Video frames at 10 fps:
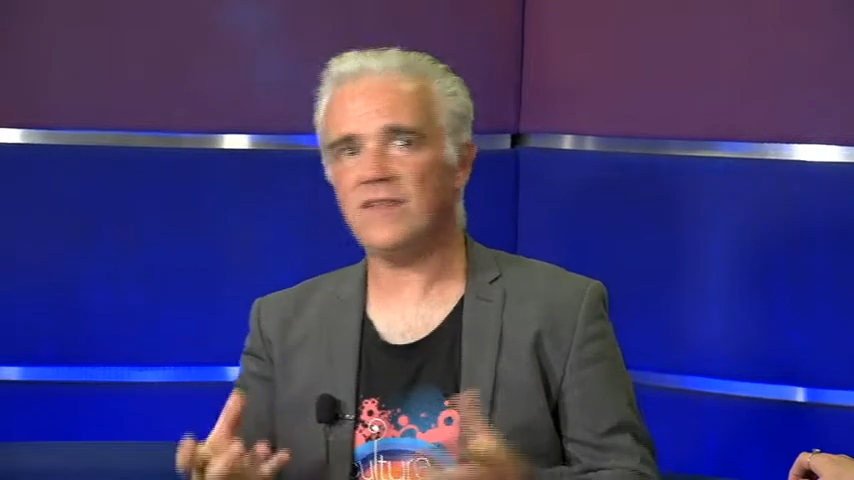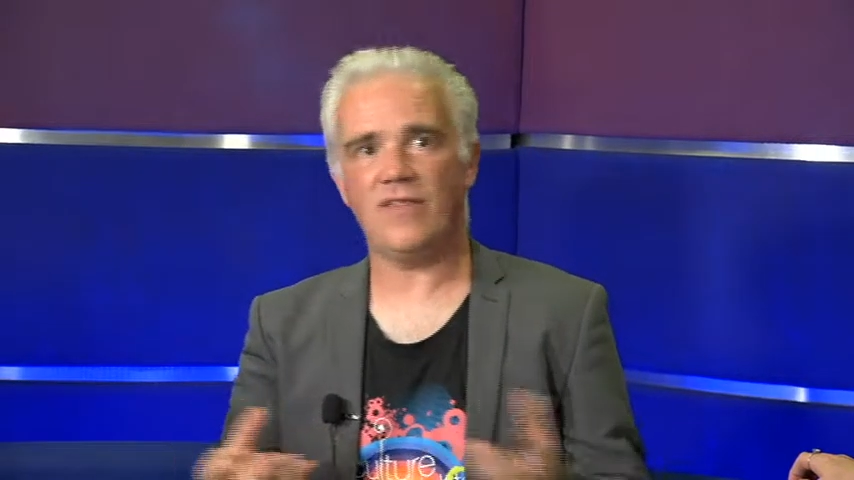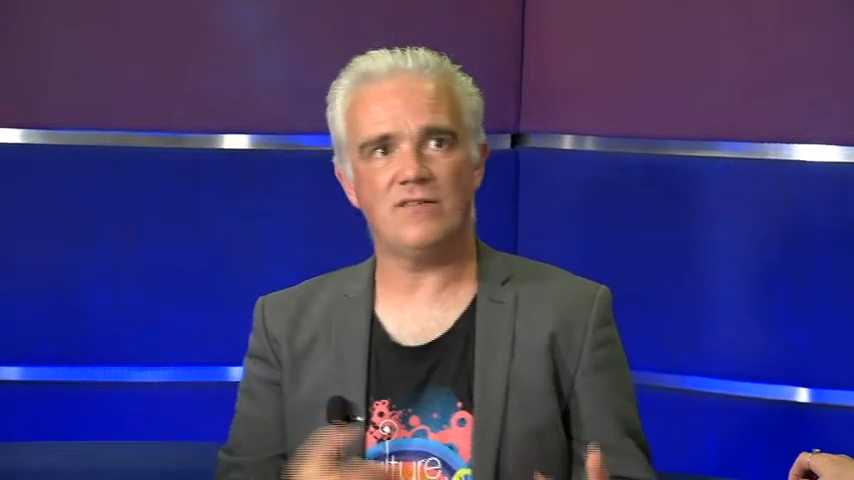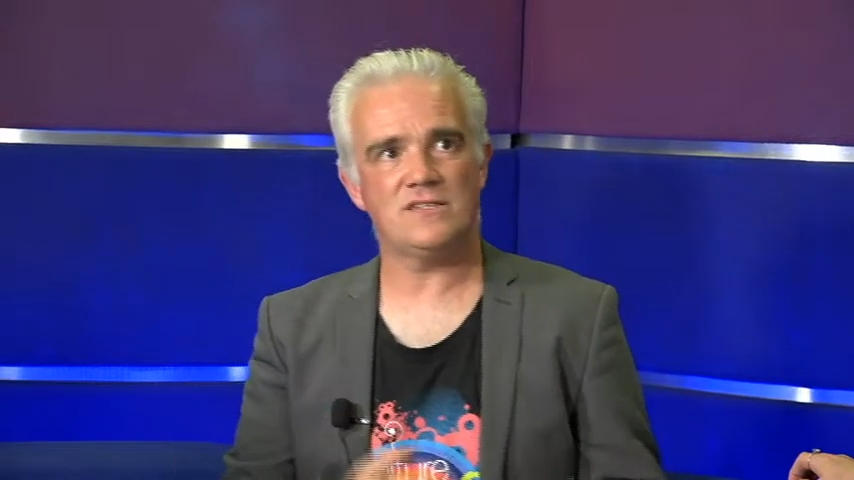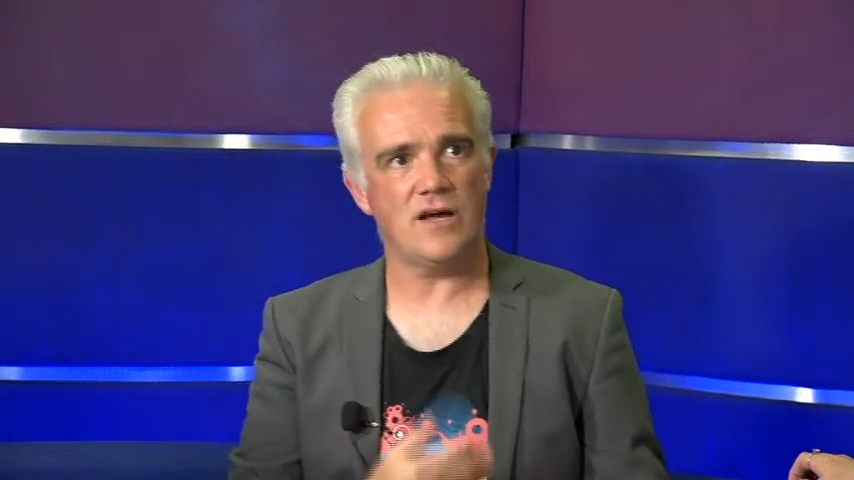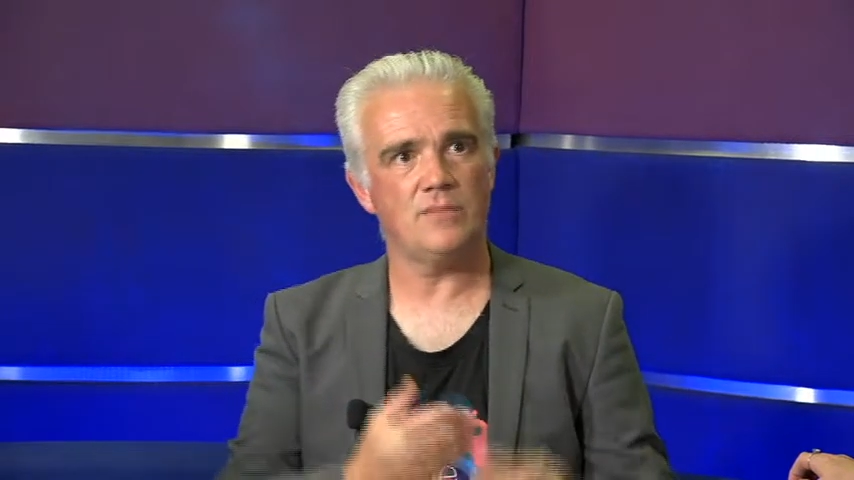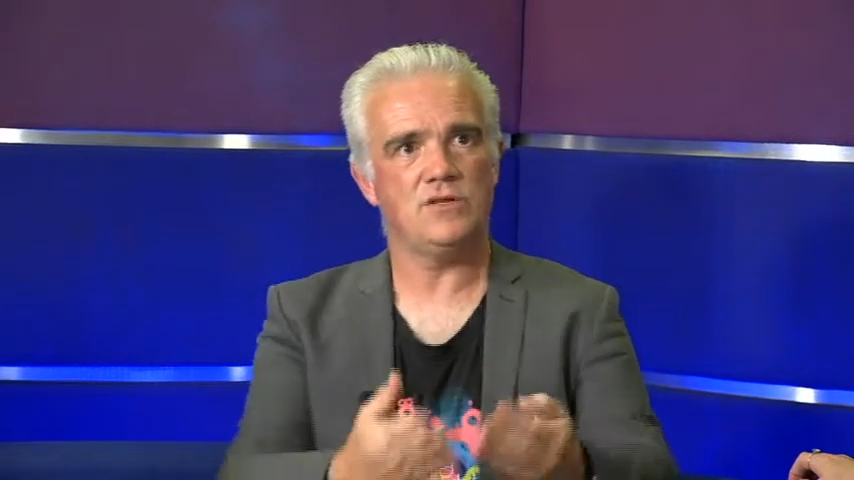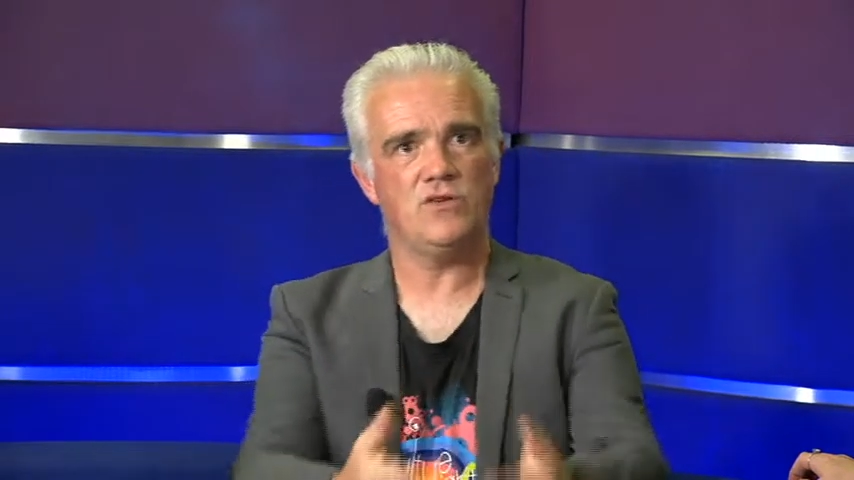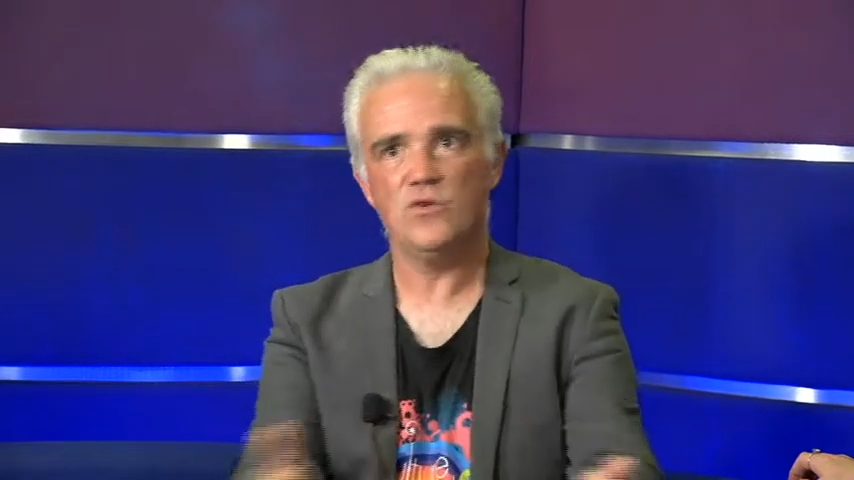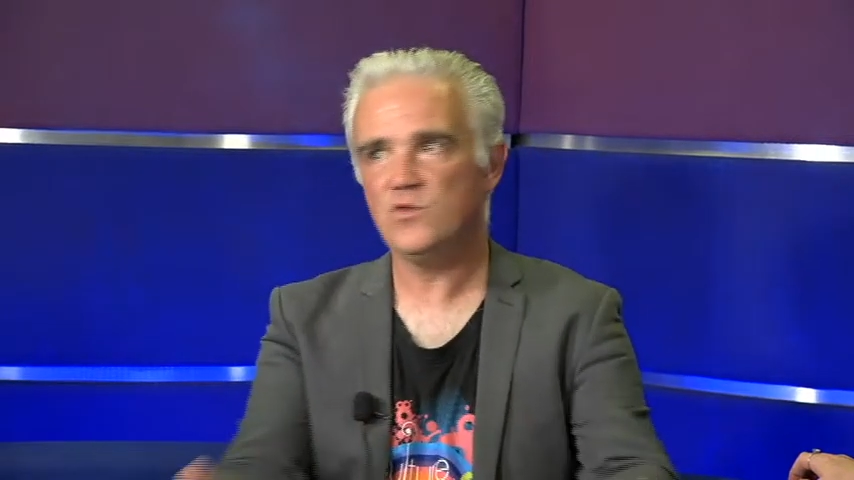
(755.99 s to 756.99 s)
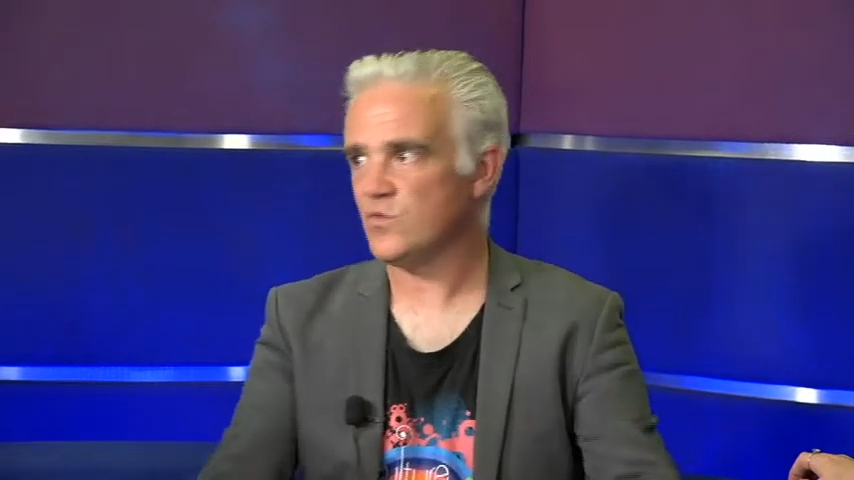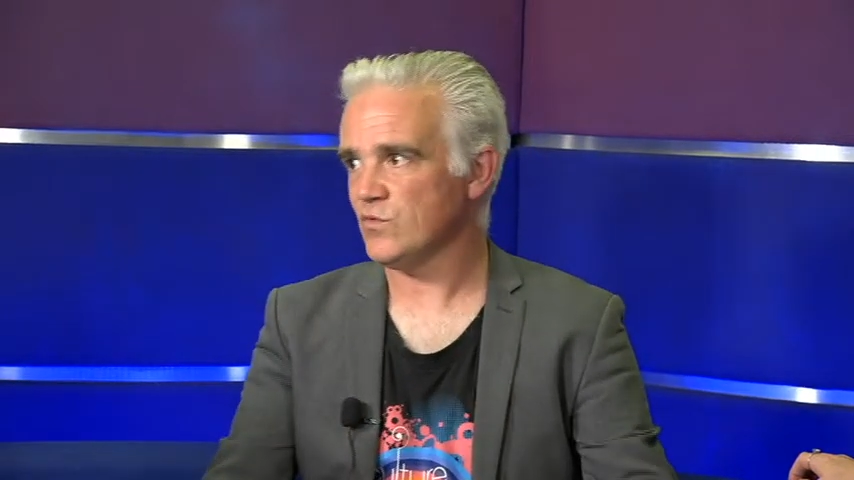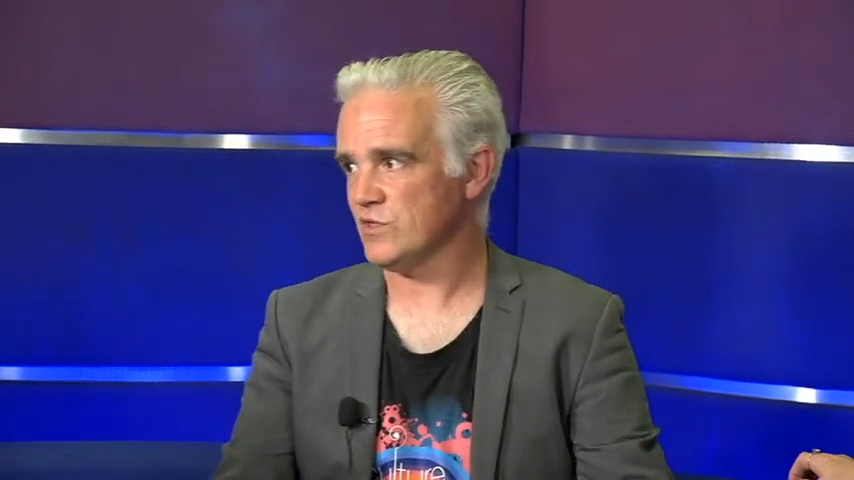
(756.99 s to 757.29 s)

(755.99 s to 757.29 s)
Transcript: various types of useful